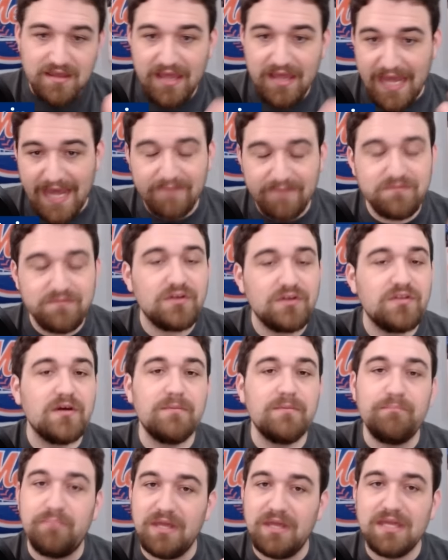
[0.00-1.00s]
After the
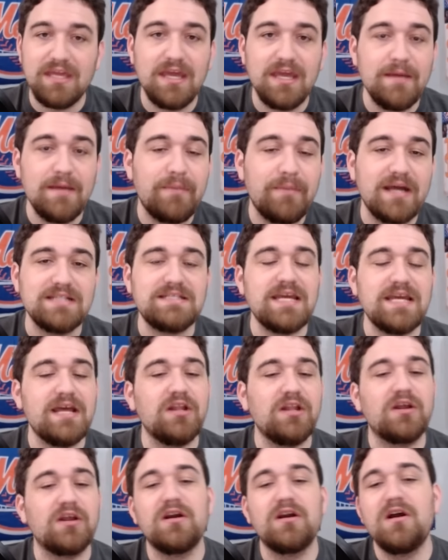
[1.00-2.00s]
big hit by
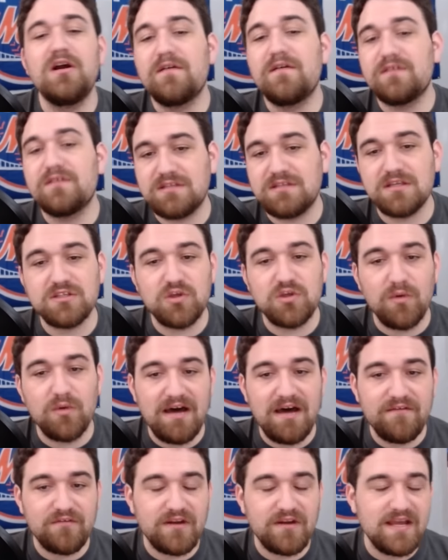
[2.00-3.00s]
Taylor, Francisco
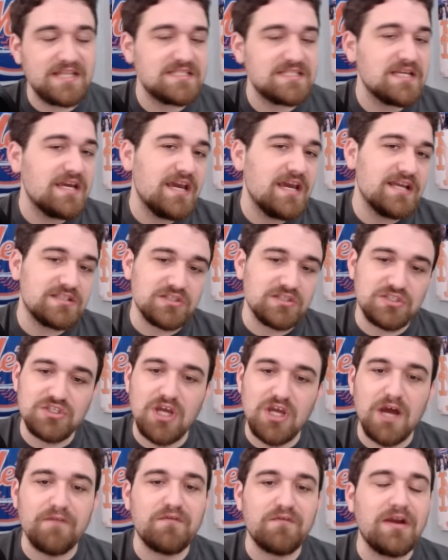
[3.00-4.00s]
Alvarez hits a
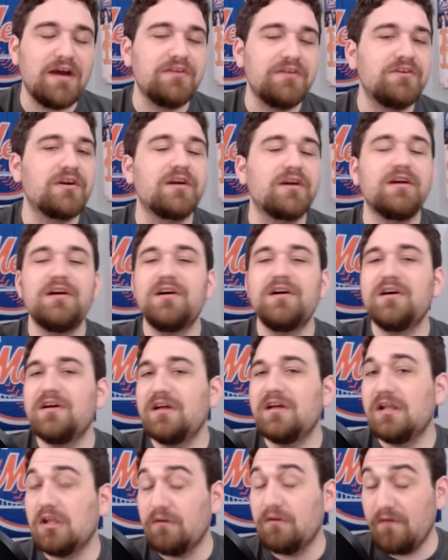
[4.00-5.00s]
soft grounder.
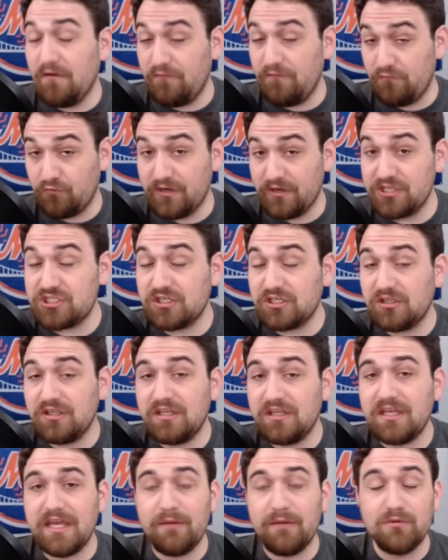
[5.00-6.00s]

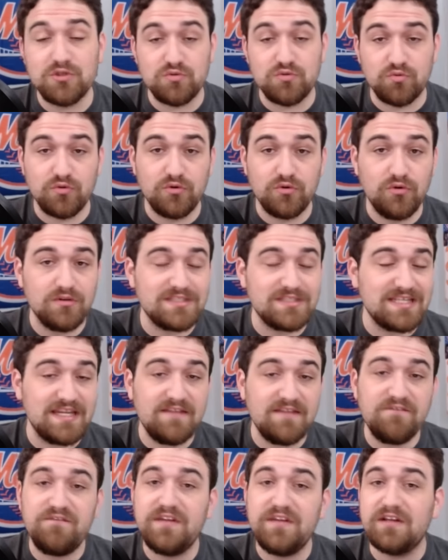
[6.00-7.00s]
Originally, it was ruled an
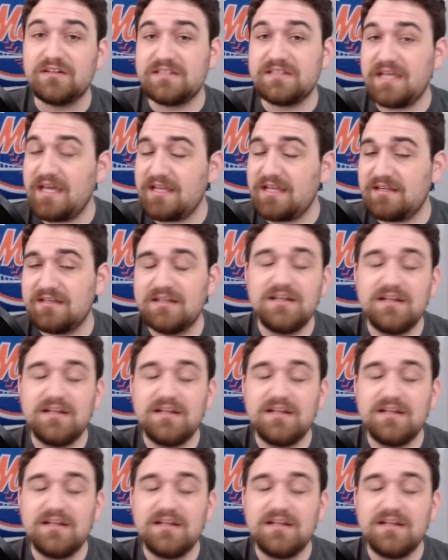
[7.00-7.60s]
infield hit.